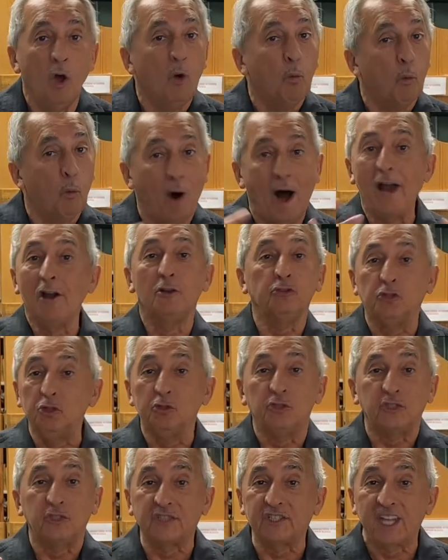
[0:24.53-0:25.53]
Why don't
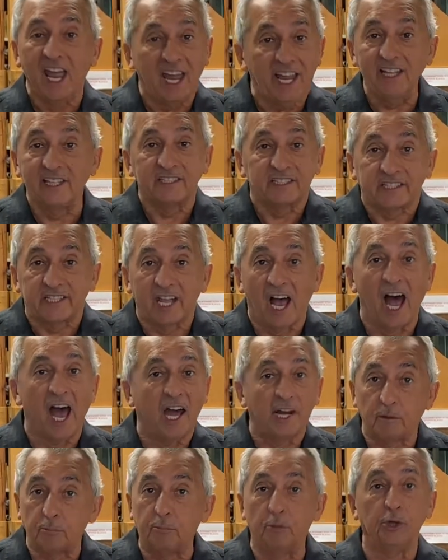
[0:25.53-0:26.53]
you stay
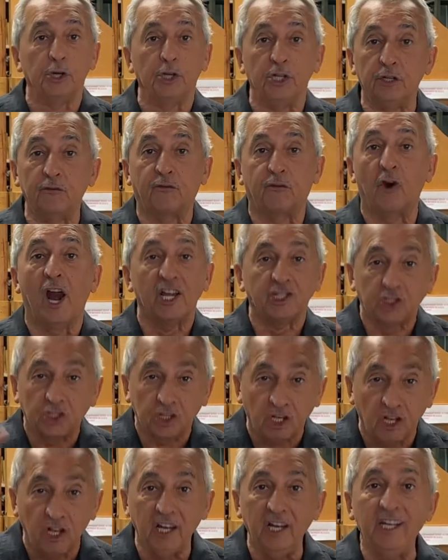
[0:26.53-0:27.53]
inside and breathe fresh,
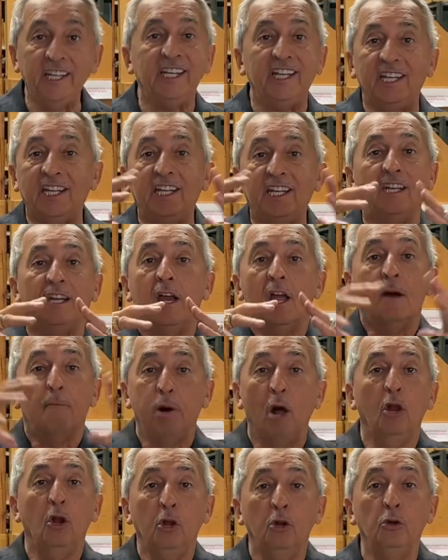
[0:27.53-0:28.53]
clean,
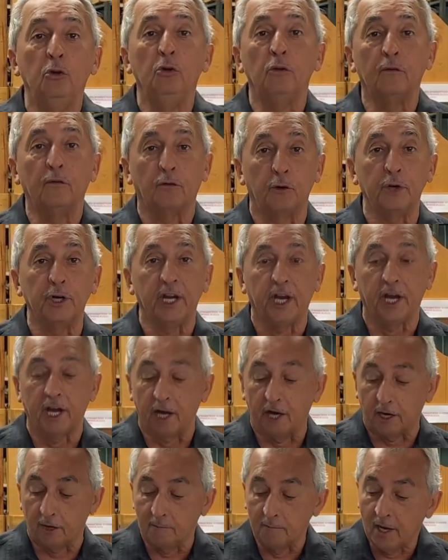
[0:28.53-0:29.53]
pollutant-free
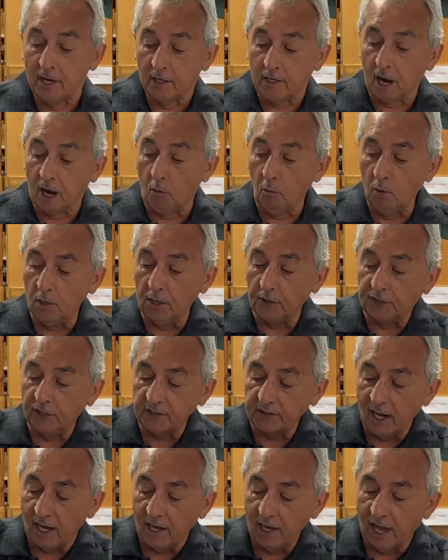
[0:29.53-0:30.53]
air? Now, one of the
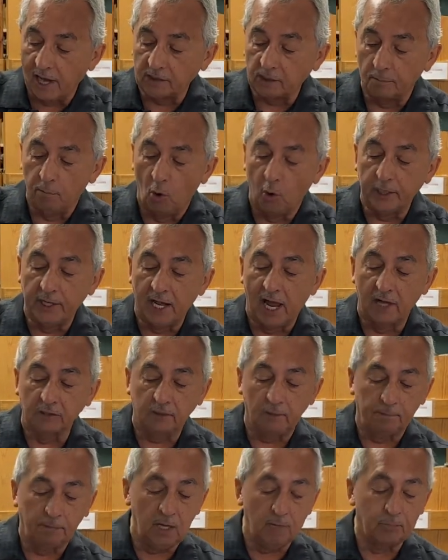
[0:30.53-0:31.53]
things I like to point out
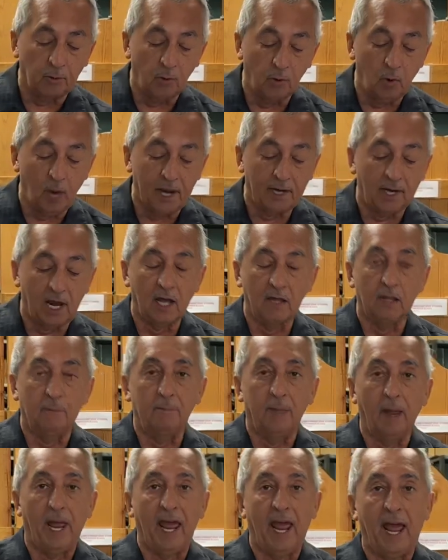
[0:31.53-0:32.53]
to people right out of the
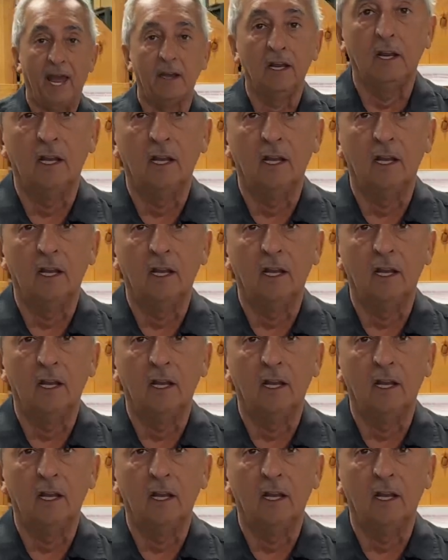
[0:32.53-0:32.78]
bat